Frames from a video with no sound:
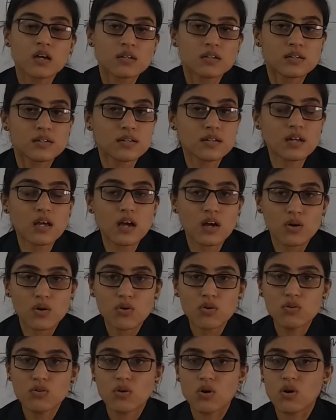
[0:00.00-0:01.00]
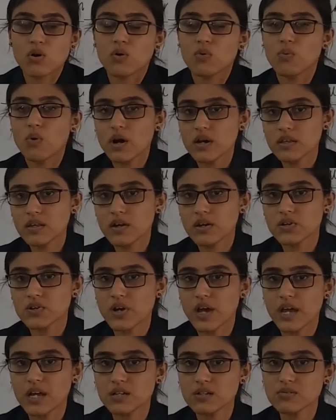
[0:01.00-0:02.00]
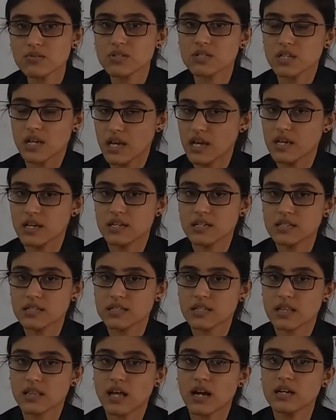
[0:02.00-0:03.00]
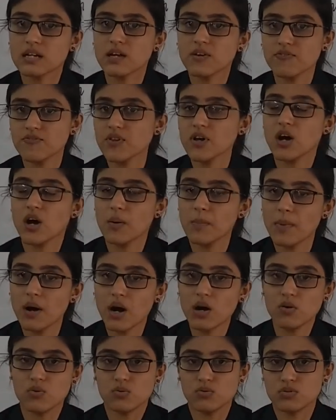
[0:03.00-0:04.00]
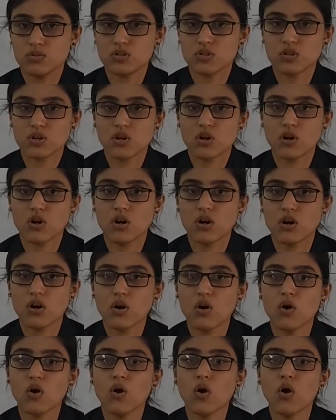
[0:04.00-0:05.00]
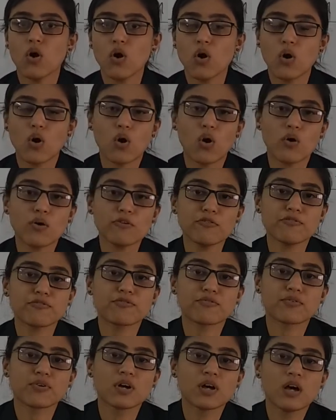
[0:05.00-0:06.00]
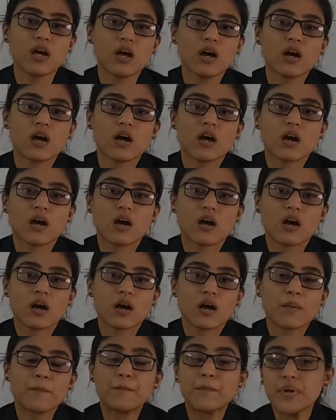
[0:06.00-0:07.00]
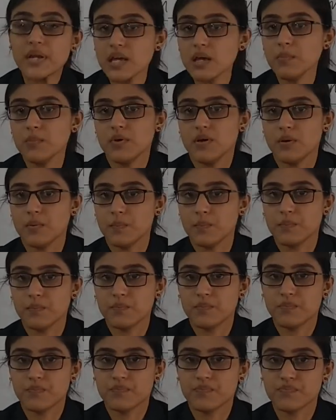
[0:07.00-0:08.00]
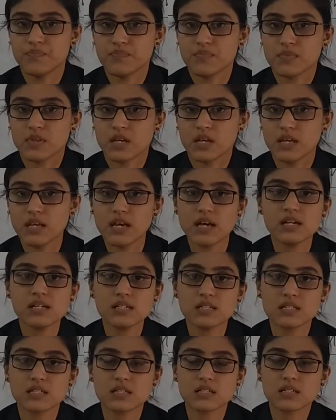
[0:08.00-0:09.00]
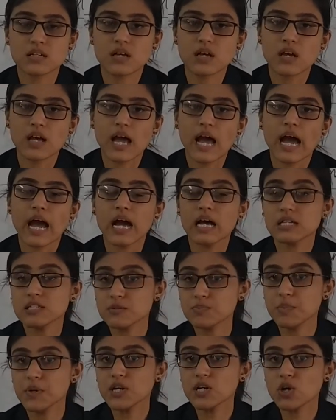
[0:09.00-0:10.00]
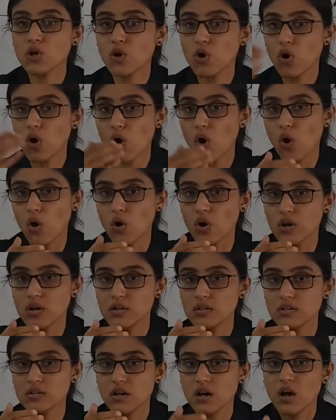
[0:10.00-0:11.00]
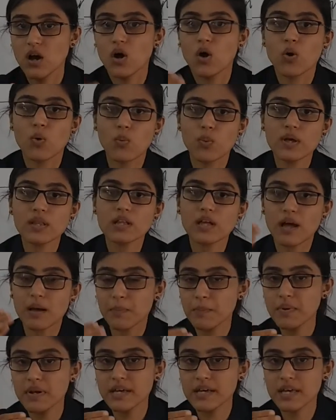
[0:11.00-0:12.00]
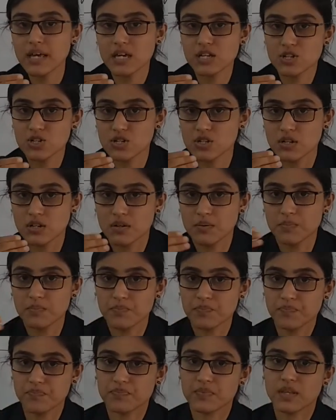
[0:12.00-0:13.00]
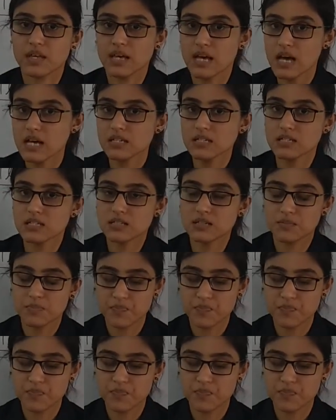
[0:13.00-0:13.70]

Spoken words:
Now, what they are trying to say is that if the amount of premium, yes, has been called with application, yes,